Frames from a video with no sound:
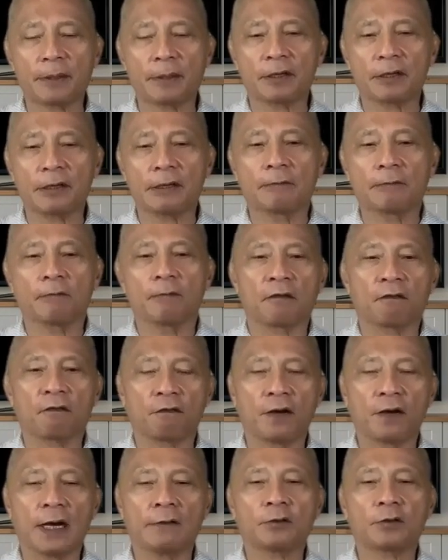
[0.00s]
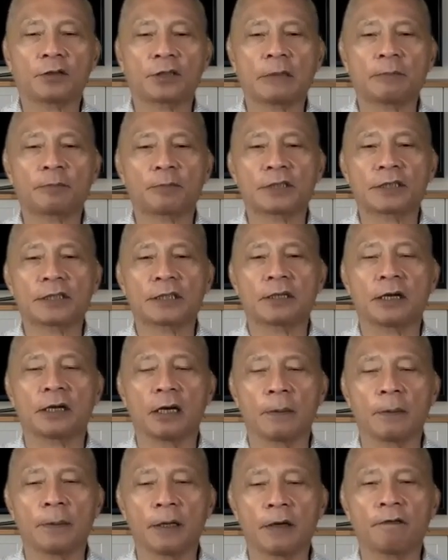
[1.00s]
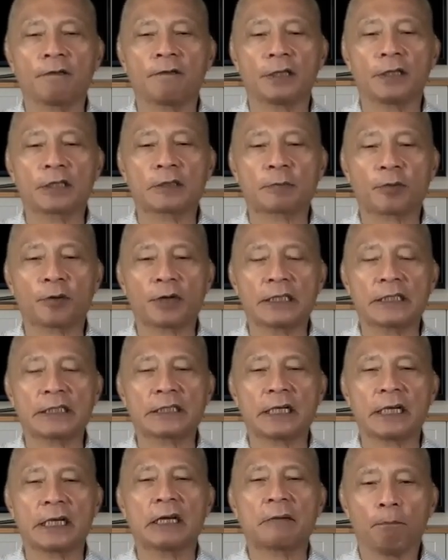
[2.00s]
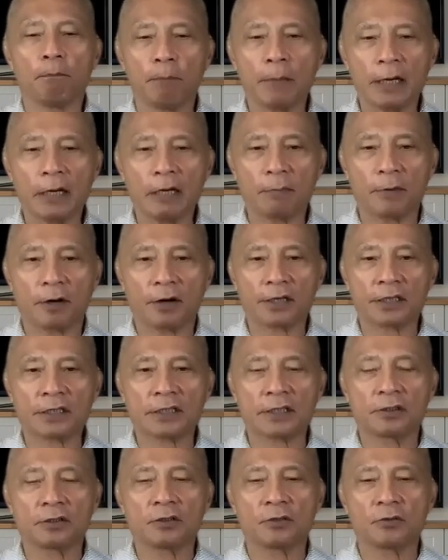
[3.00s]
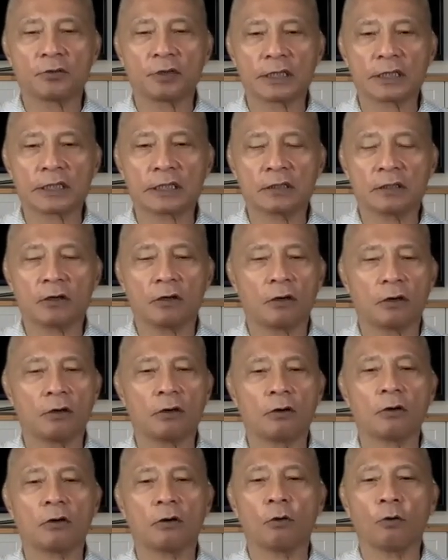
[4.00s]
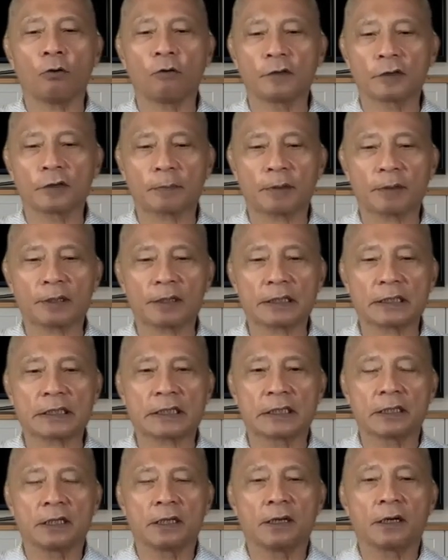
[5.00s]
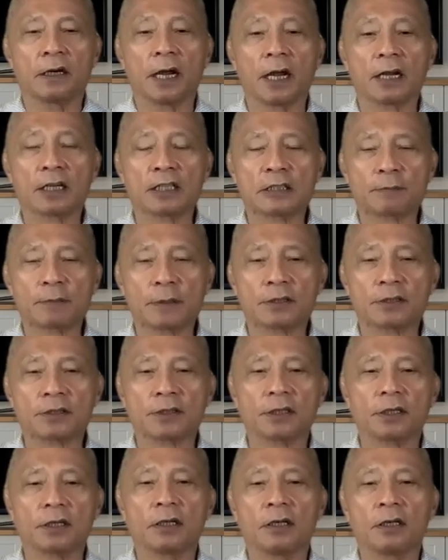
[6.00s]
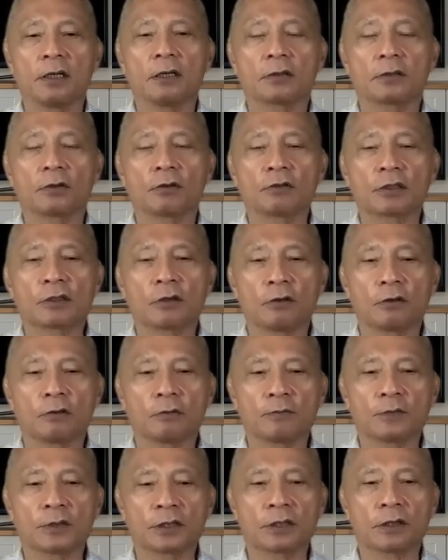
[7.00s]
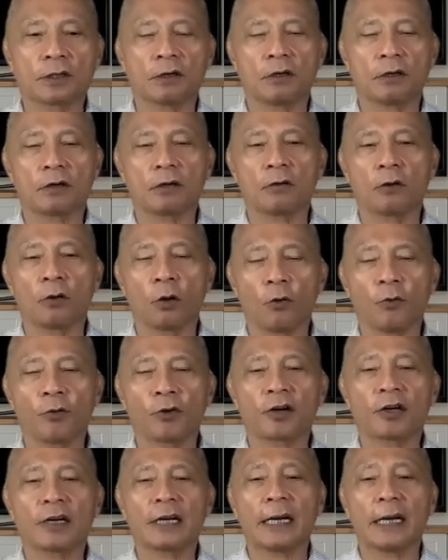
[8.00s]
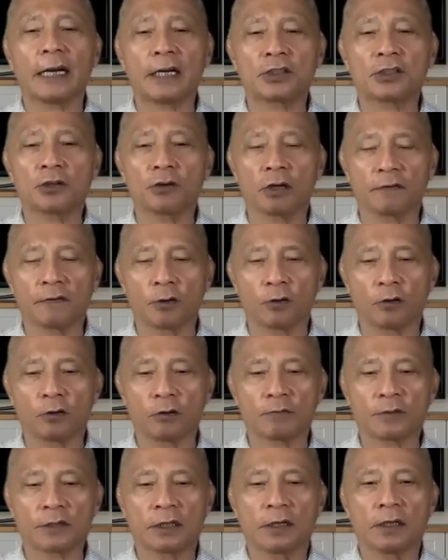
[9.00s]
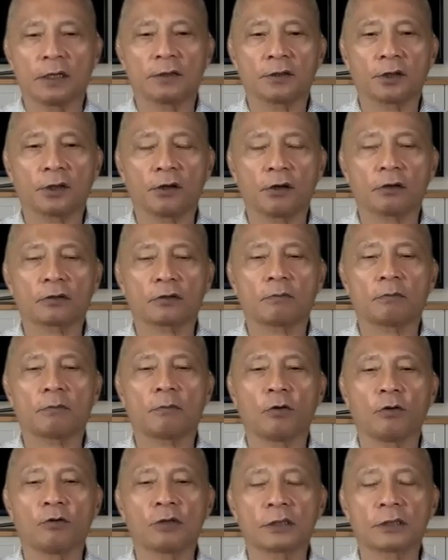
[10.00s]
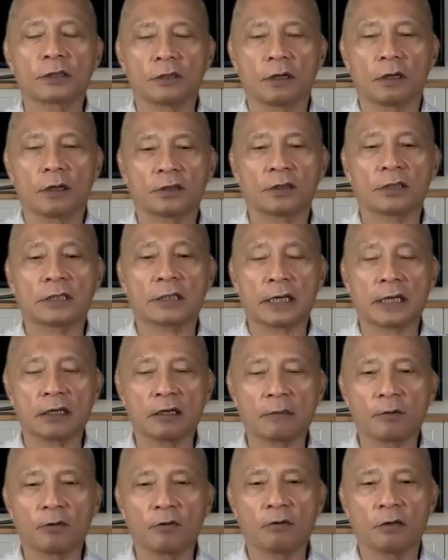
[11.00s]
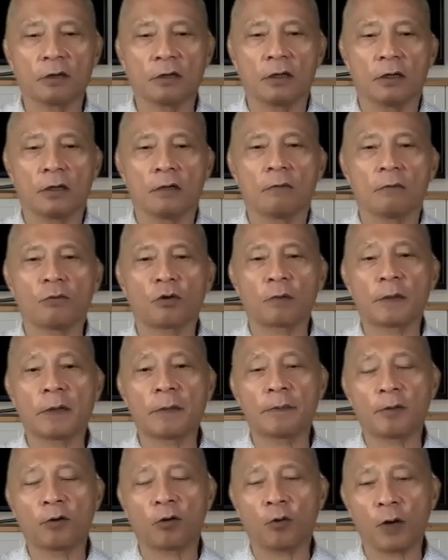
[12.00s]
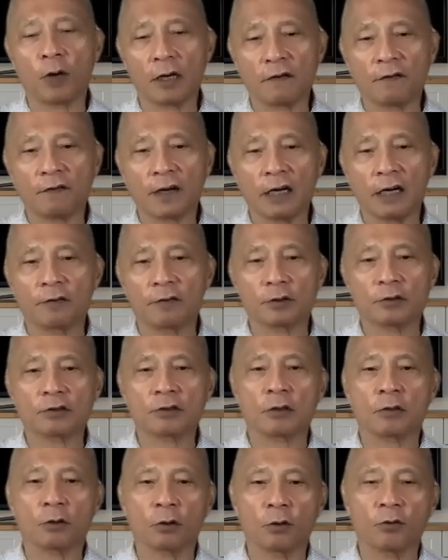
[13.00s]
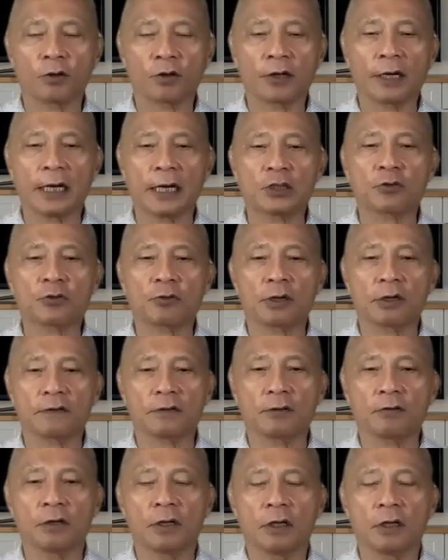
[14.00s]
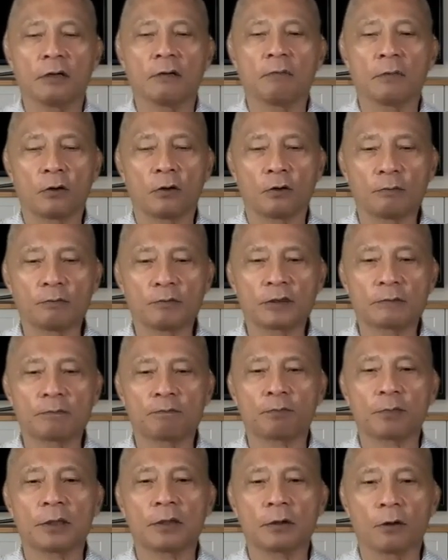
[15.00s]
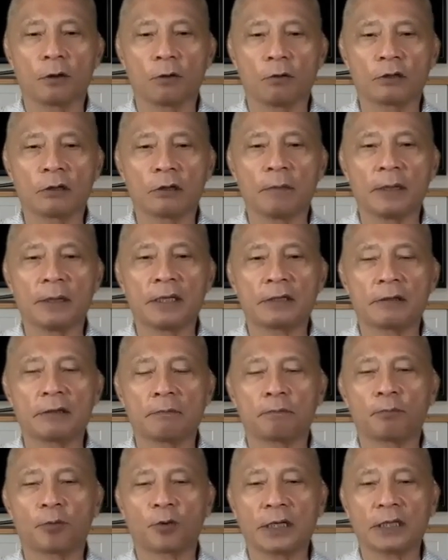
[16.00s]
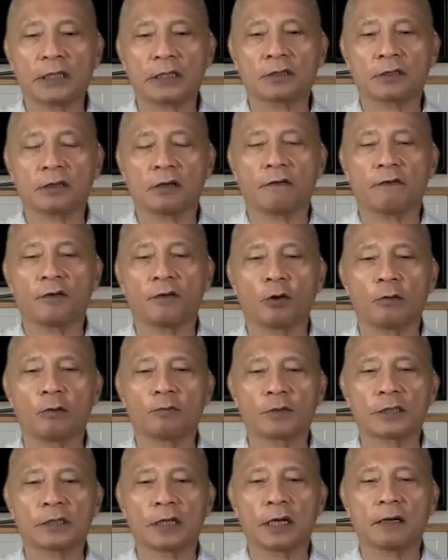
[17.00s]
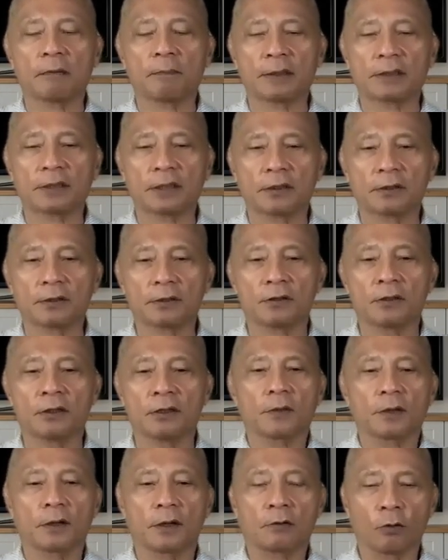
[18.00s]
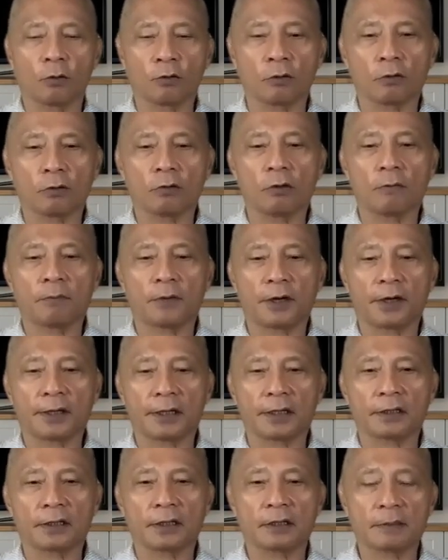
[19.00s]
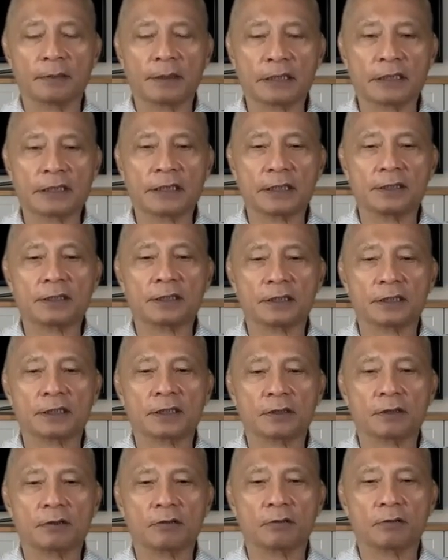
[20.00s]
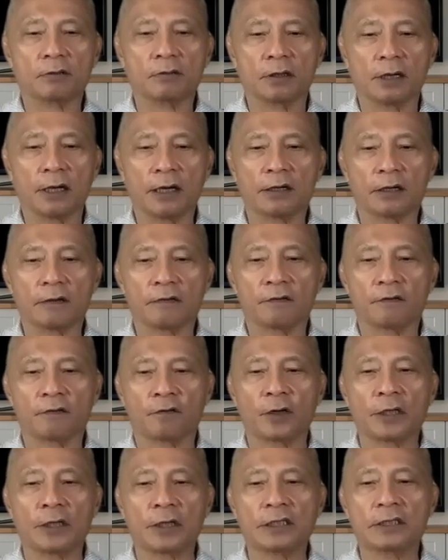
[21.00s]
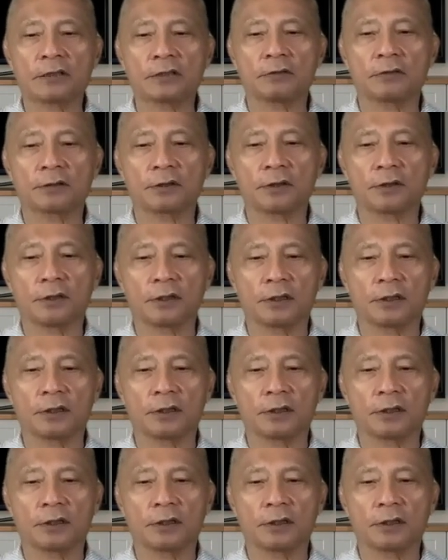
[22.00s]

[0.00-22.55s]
typically, and five to 10% above list price many markets in the US all over the place, especially those homes that are lower entry level homes. They are the most desirable. More people qualify for those lower entry level homes below the median price of homes in a particular local market. Does that make sense? So a lot of frenzy going